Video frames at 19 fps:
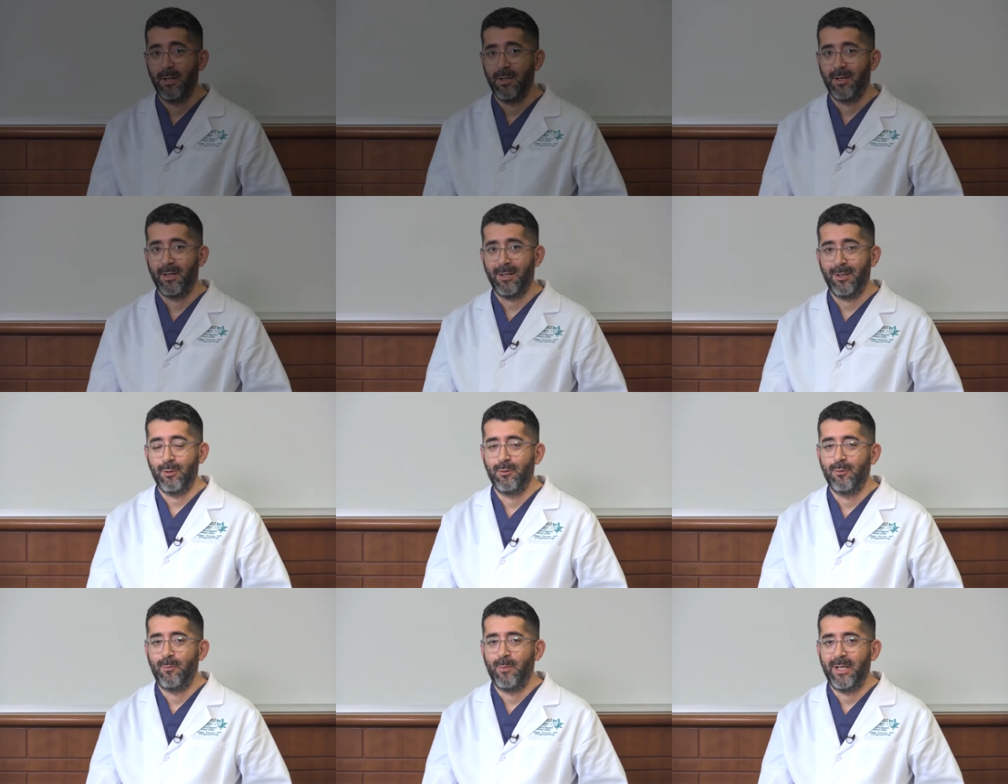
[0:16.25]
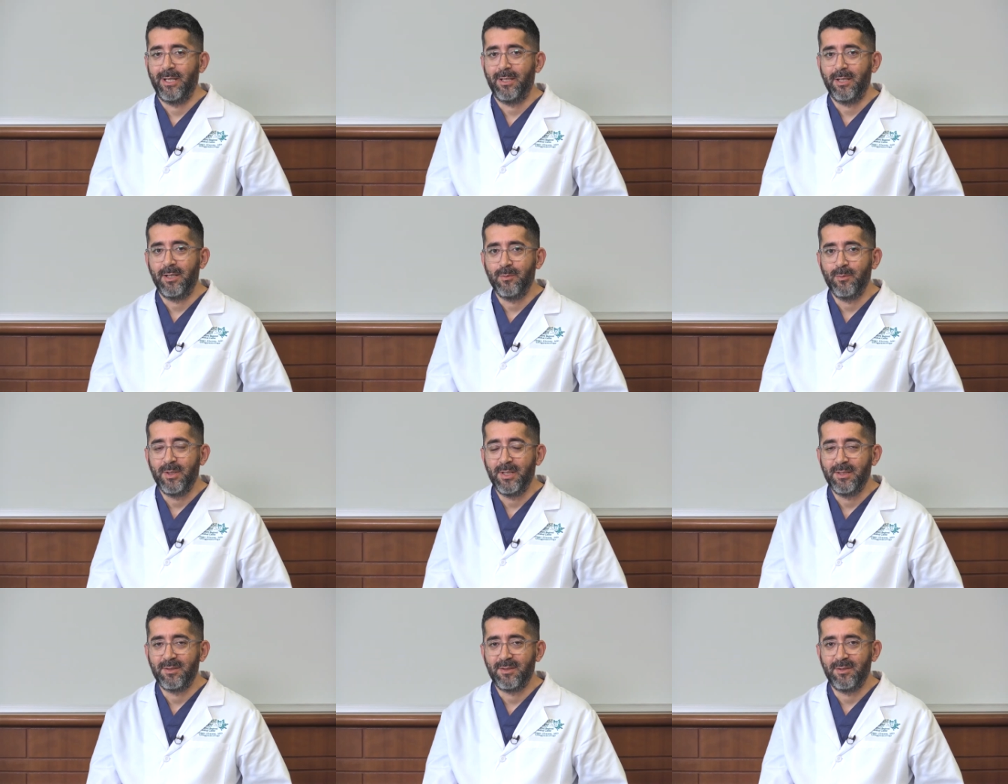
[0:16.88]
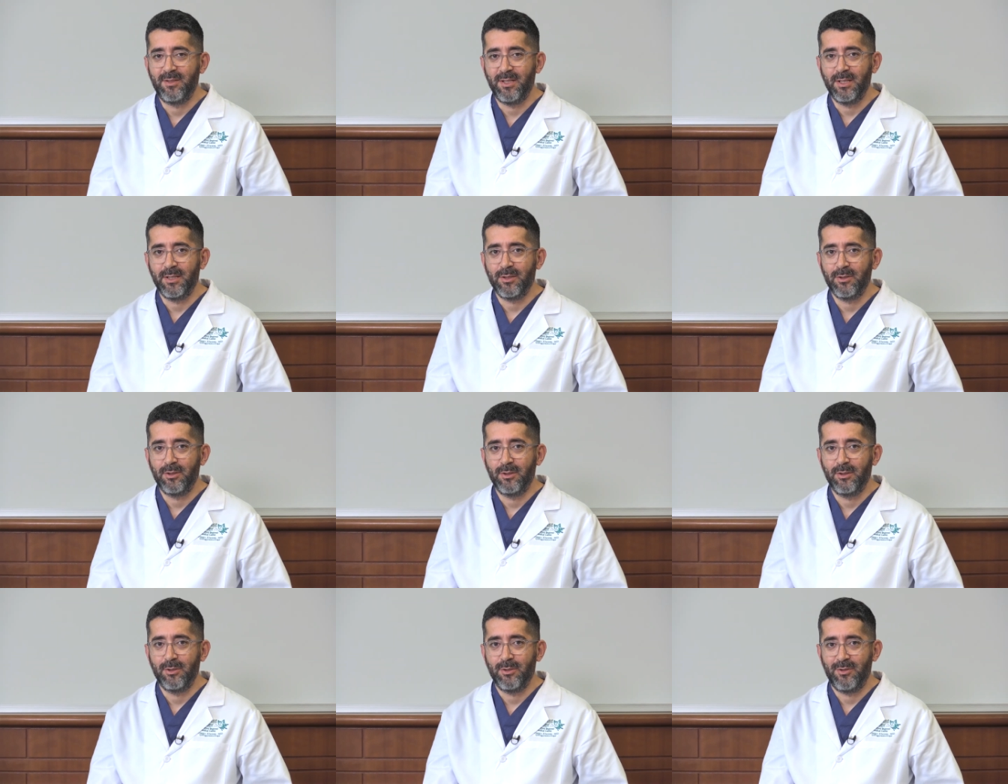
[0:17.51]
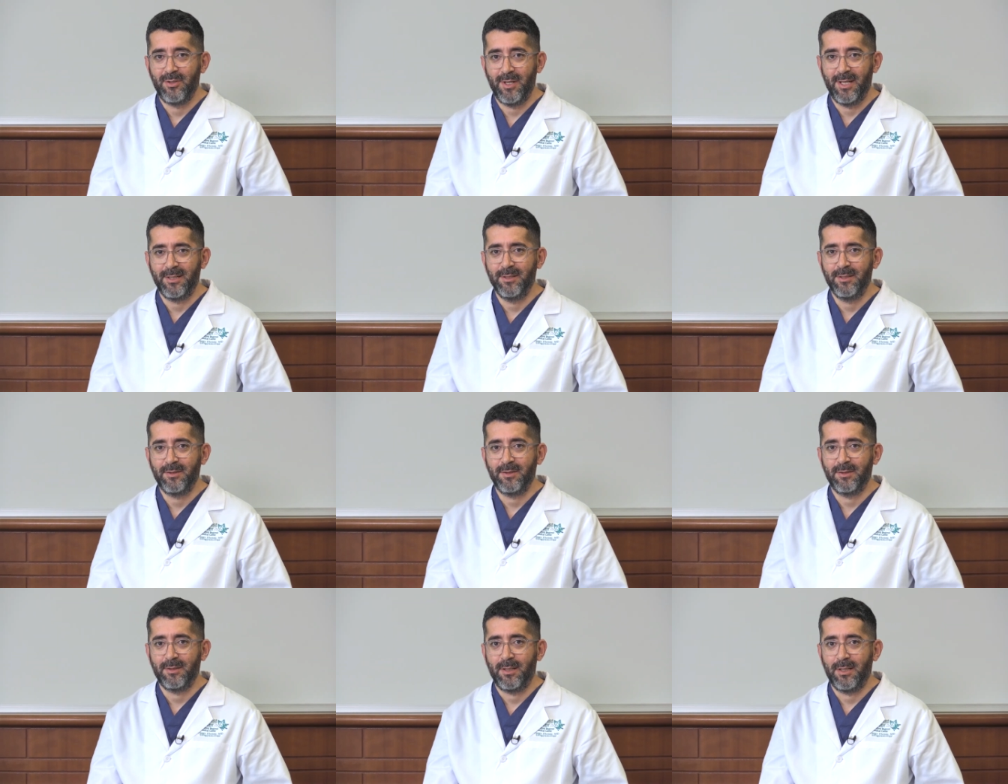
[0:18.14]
Hello, my name is Diego Illanes.